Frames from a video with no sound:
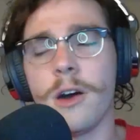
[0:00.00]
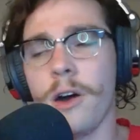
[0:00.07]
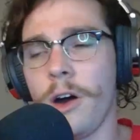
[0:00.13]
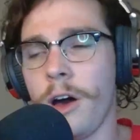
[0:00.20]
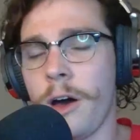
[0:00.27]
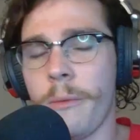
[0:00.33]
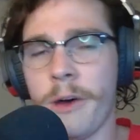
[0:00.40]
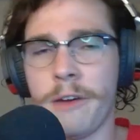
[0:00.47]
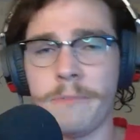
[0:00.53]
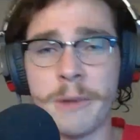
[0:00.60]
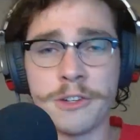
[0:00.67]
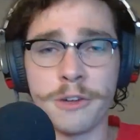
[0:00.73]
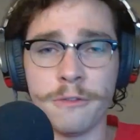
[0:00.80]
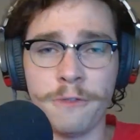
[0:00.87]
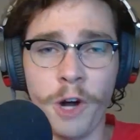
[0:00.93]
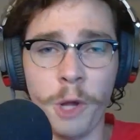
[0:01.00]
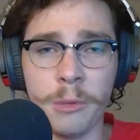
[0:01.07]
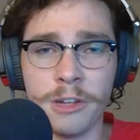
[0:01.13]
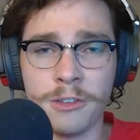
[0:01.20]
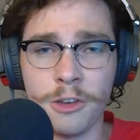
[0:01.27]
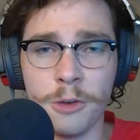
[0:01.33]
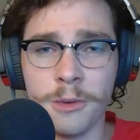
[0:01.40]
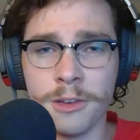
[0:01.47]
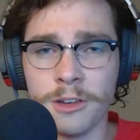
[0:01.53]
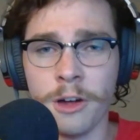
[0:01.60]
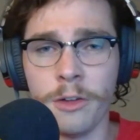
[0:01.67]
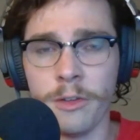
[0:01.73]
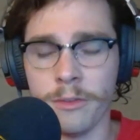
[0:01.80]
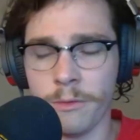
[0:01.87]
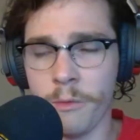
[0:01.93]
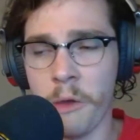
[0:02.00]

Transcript: Make sure you follow me too, because when